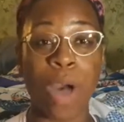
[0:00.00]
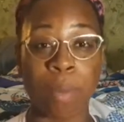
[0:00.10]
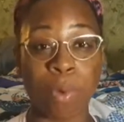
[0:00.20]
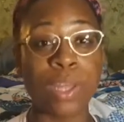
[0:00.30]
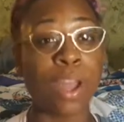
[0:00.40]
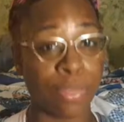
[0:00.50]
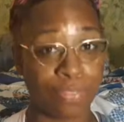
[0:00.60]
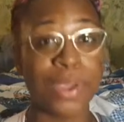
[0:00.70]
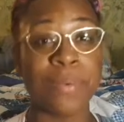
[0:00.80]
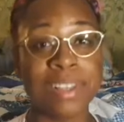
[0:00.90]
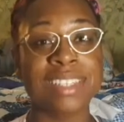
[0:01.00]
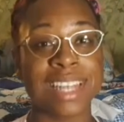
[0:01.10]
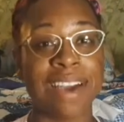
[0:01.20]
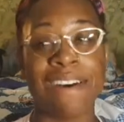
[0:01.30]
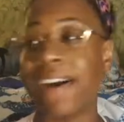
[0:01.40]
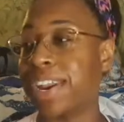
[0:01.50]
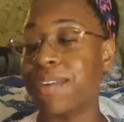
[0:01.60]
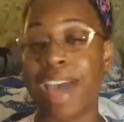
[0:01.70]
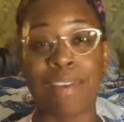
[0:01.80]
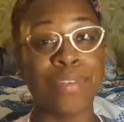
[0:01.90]
only on 3 wheels now. I
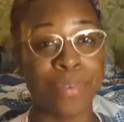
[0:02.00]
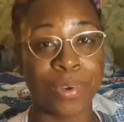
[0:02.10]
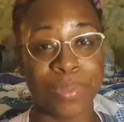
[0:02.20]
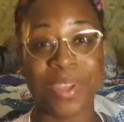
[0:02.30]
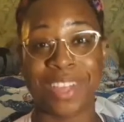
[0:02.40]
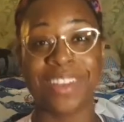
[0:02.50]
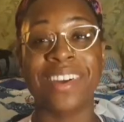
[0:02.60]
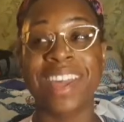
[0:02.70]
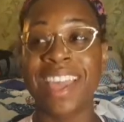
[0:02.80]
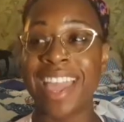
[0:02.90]
don't have a fourth wheel.